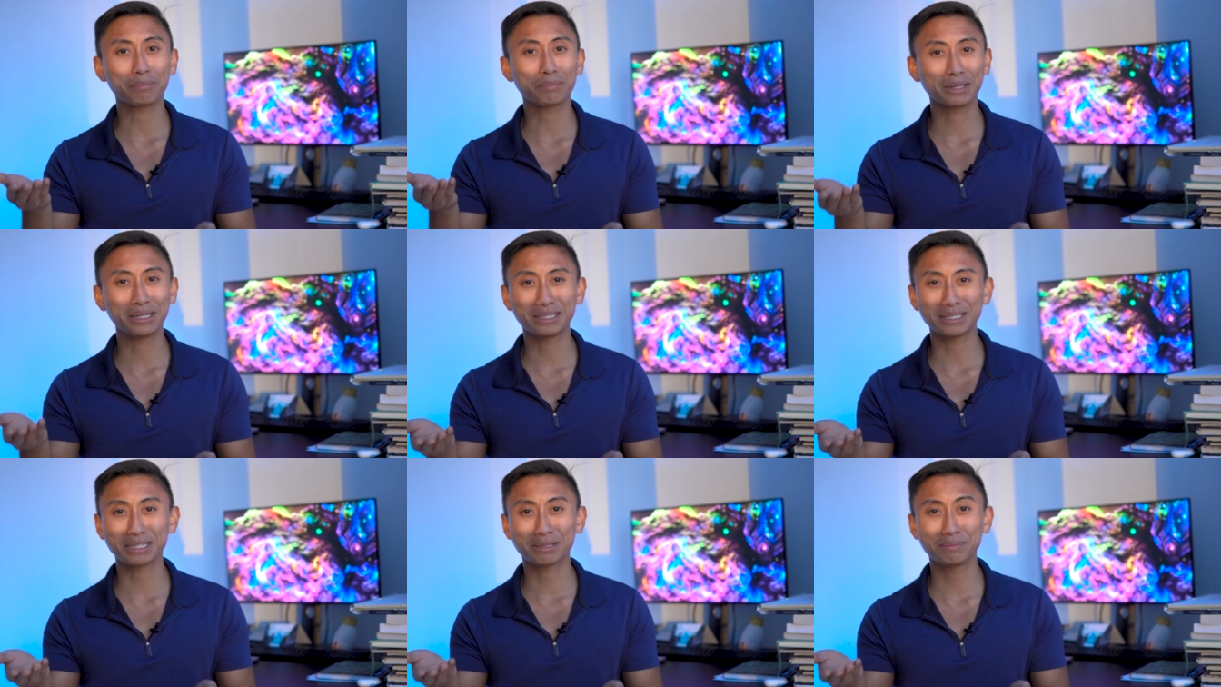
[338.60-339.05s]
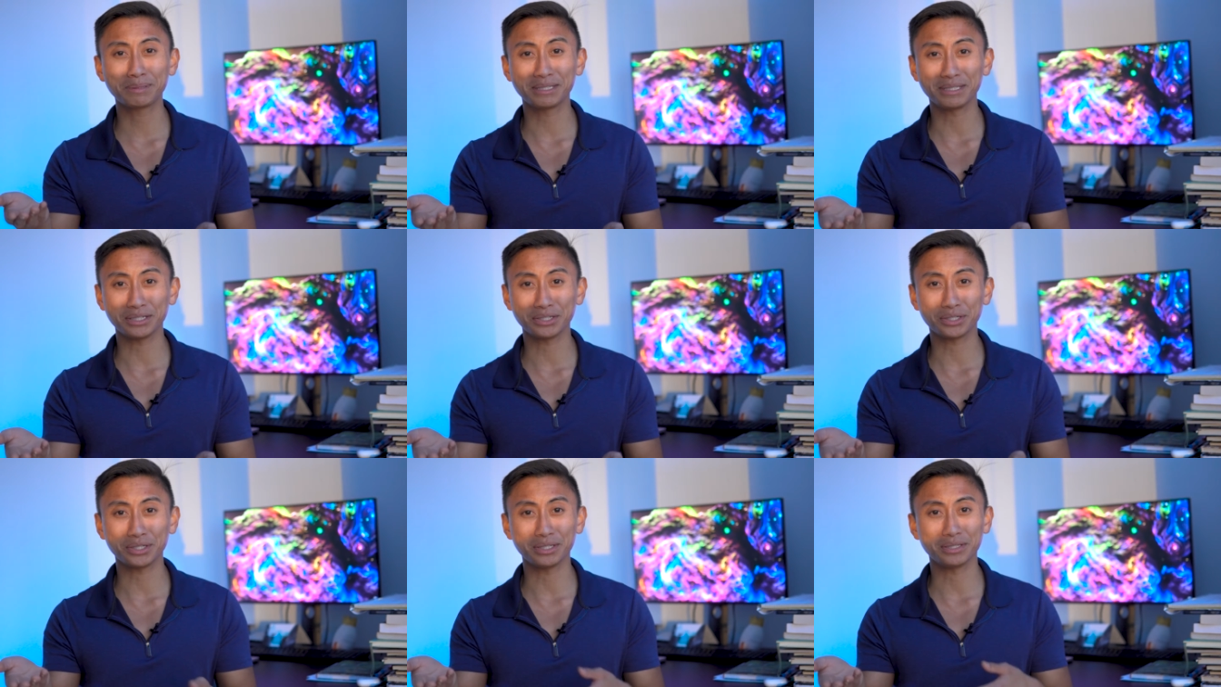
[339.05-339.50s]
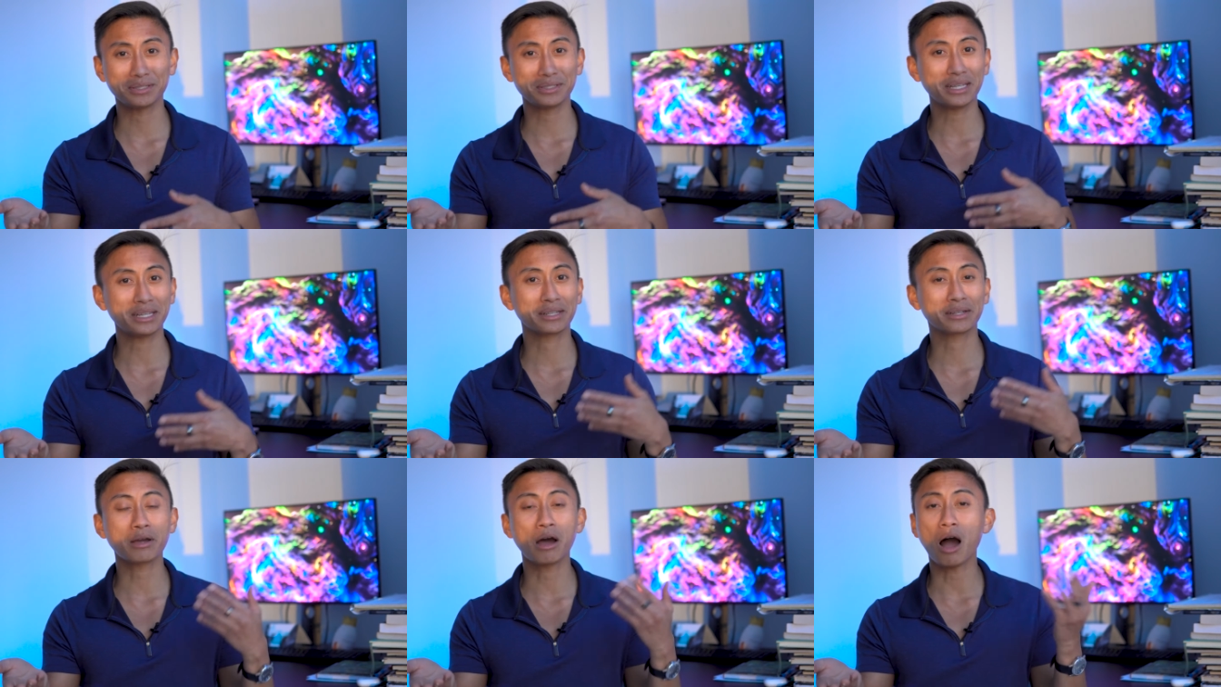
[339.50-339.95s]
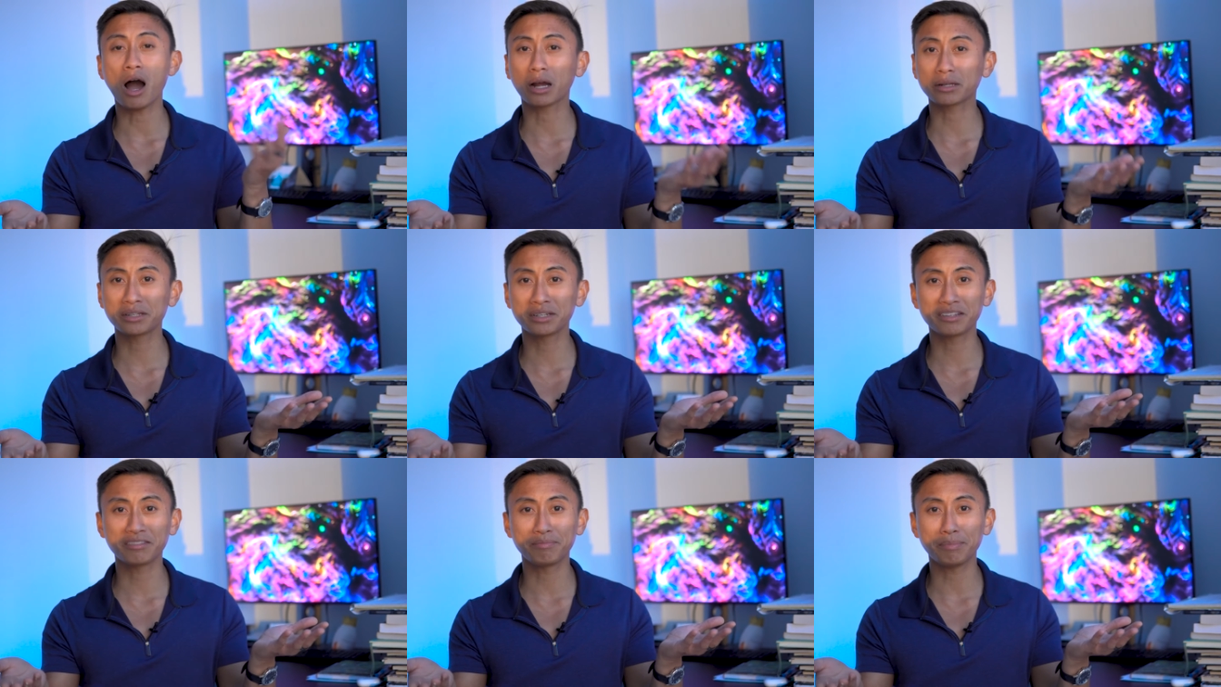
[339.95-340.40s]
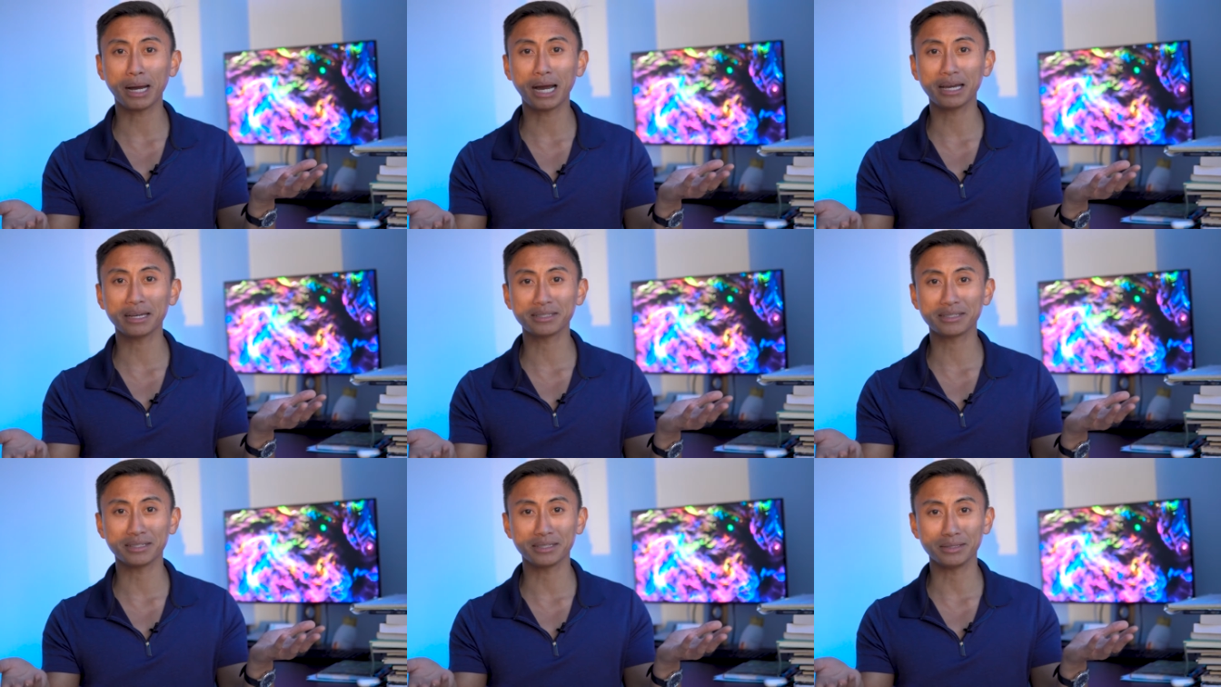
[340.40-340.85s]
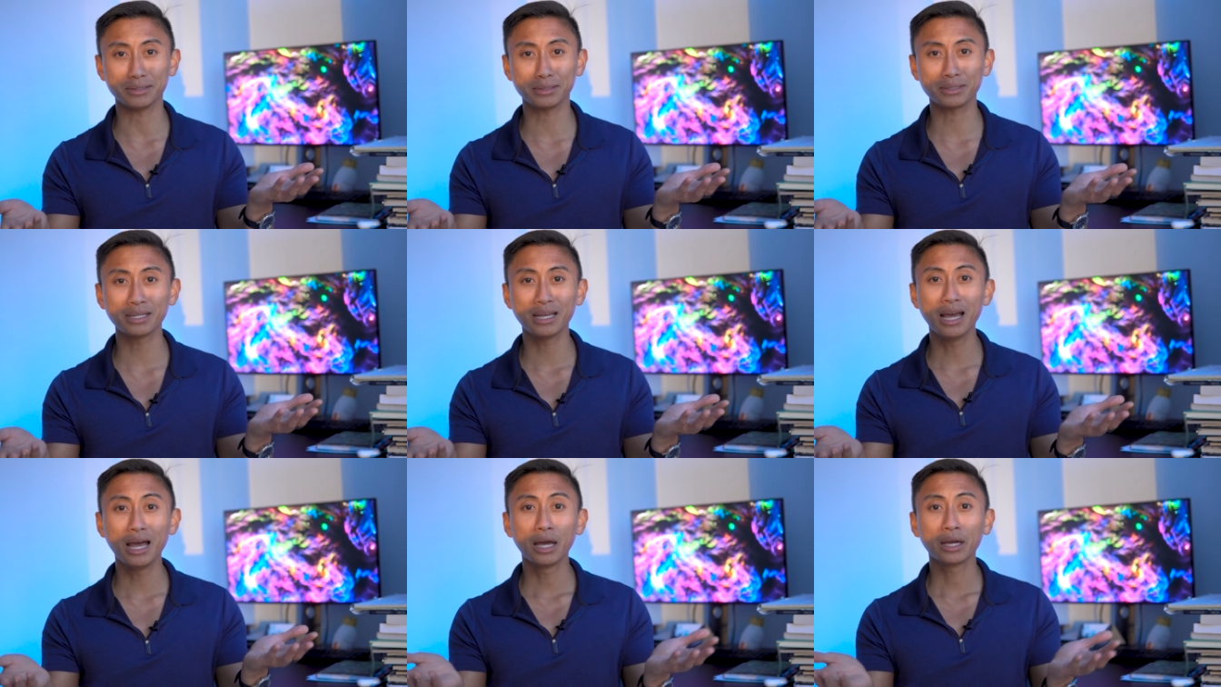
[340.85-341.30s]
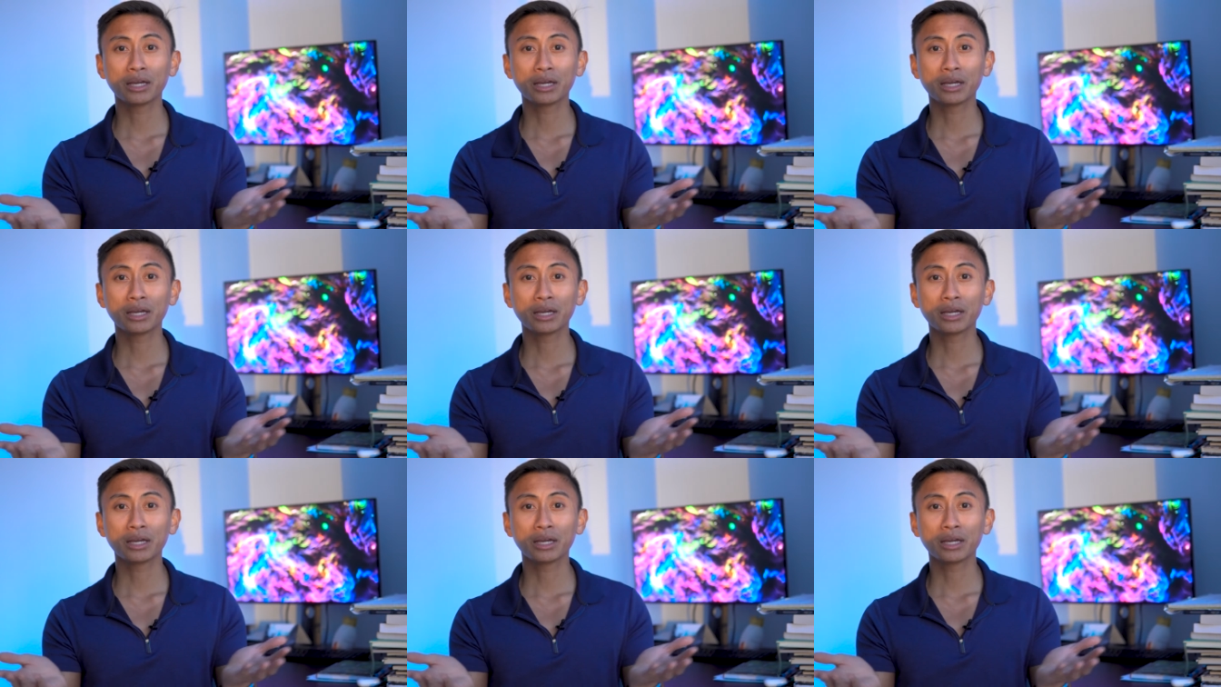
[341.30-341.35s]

by predispositions and cognitive biases,